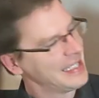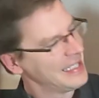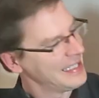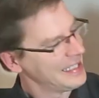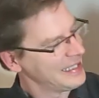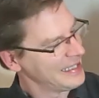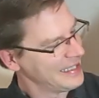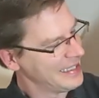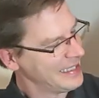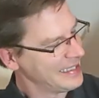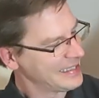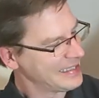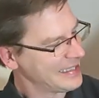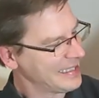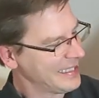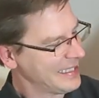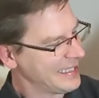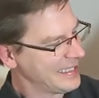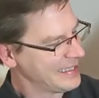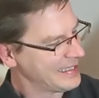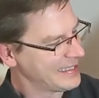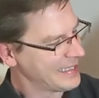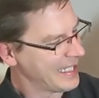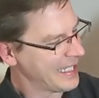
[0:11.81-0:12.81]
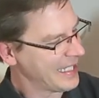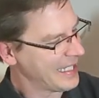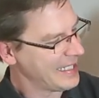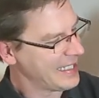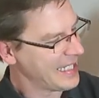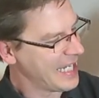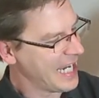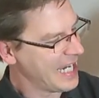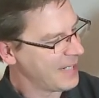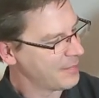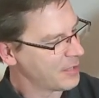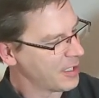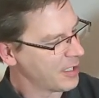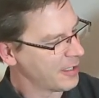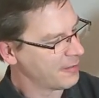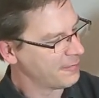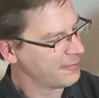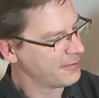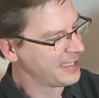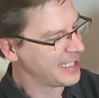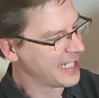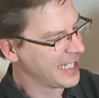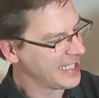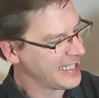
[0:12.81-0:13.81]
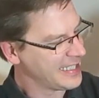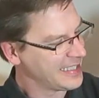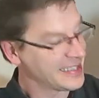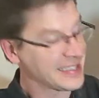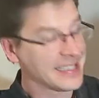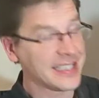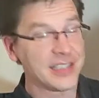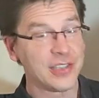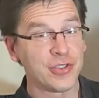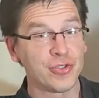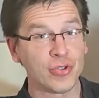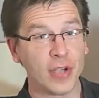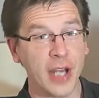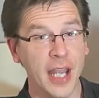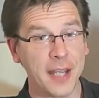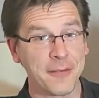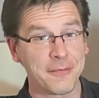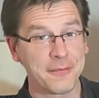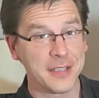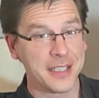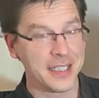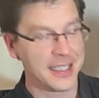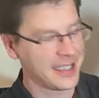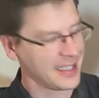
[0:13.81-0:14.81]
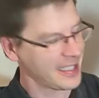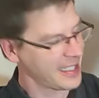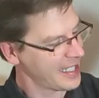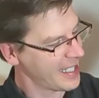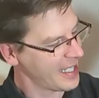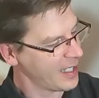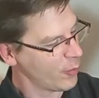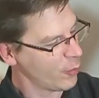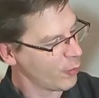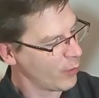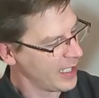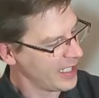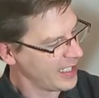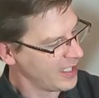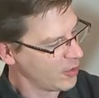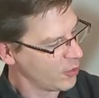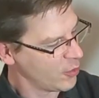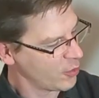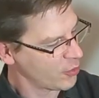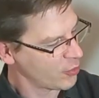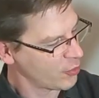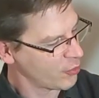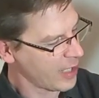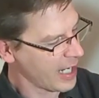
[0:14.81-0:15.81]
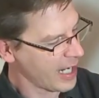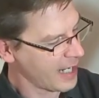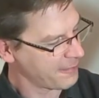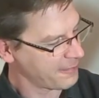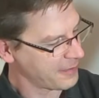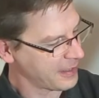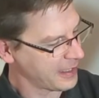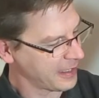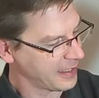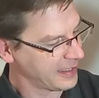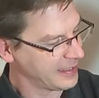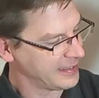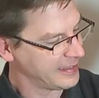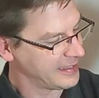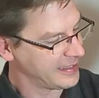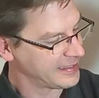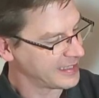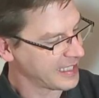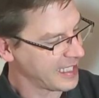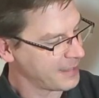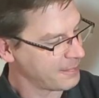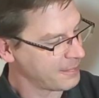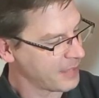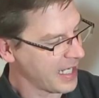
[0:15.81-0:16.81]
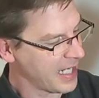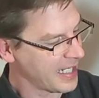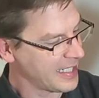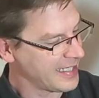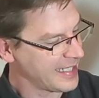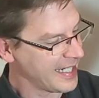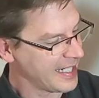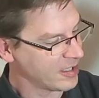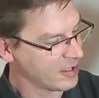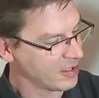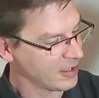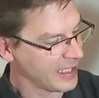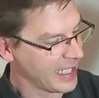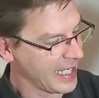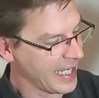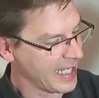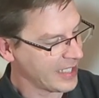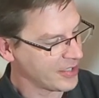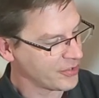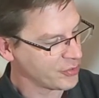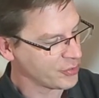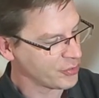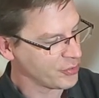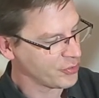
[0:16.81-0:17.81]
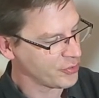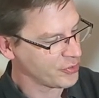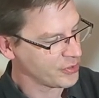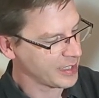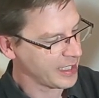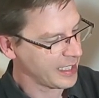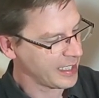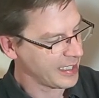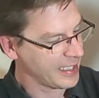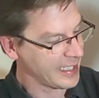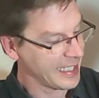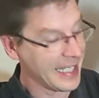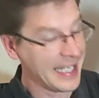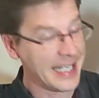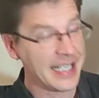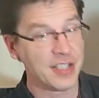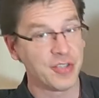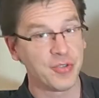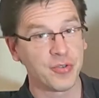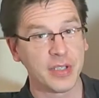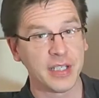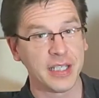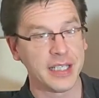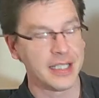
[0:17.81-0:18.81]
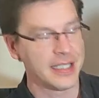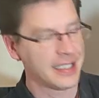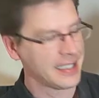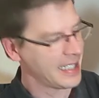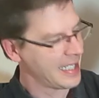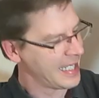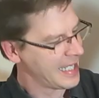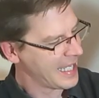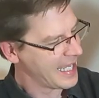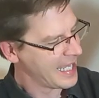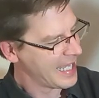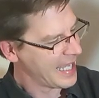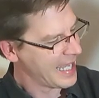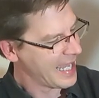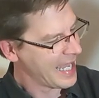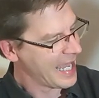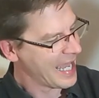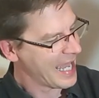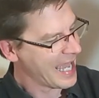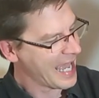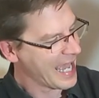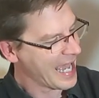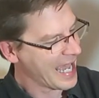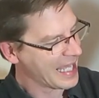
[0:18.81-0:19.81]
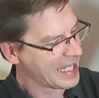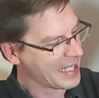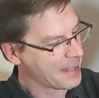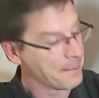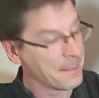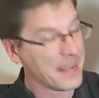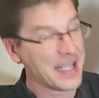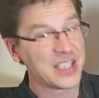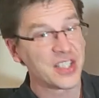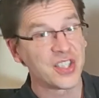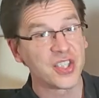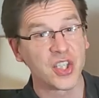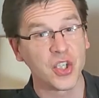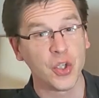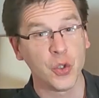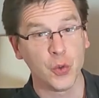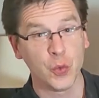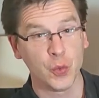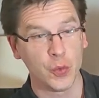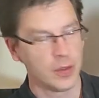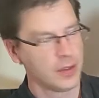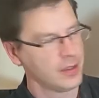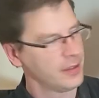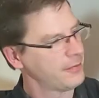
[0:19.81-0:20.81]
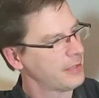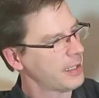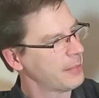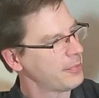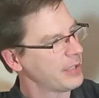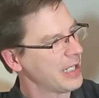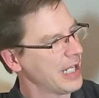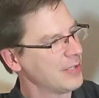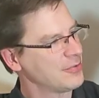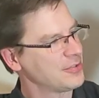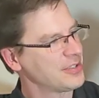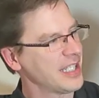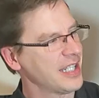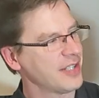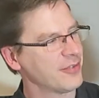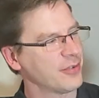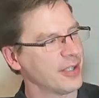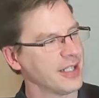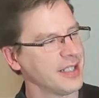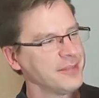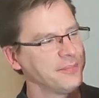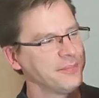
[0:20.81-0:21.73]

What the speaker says: This is a game of dice drafting and window crafting designed by Daryl Andrews and Adrian Adamescu, if I pronounce that right.